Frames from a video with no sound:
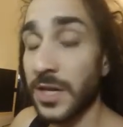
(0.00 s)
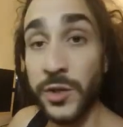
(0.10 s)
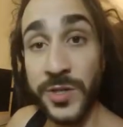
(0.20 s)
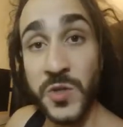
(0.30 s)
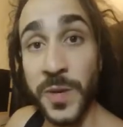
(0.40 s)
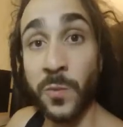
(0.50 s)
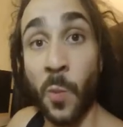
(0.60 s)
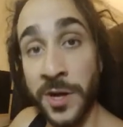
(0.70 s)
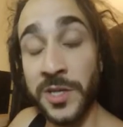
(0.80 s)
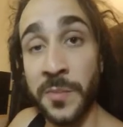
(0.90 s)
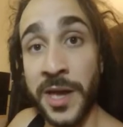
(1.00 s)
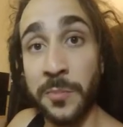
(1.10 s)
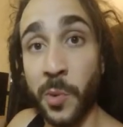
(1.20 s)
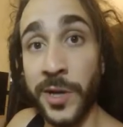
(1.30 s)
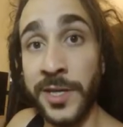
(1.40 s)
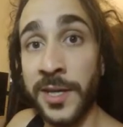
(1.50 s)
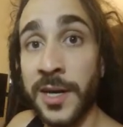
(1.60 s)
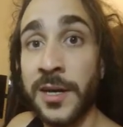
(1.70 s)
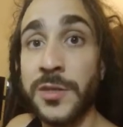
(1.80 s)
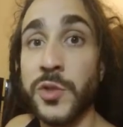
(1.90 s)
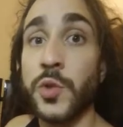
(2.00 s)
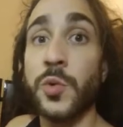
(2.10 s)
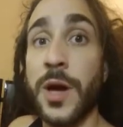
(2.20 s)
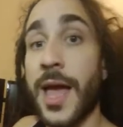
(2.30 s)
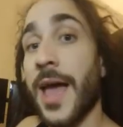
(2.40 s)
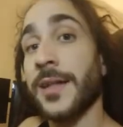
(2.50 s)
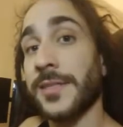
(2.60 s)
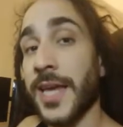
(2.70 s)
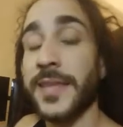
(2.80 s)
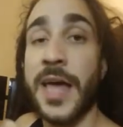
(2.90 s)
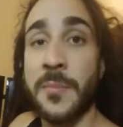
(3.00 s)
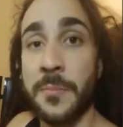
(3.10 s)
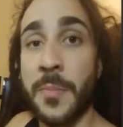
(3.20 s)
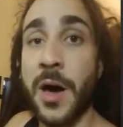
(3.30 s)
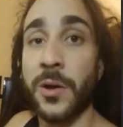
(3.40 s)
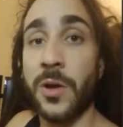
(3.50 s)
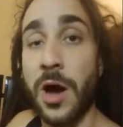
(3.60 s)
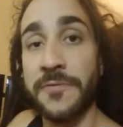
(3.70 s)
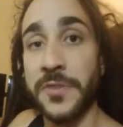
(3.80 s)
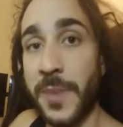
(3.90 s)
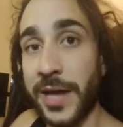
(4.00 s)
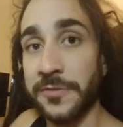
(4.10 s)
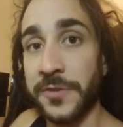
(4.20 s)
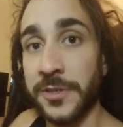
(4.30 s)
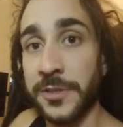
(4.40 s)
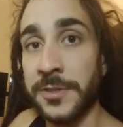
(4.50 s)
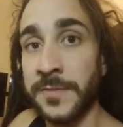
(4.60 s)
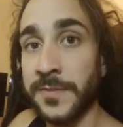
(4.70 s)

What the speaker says: you can spend 1 command point to take that model off the battlefield.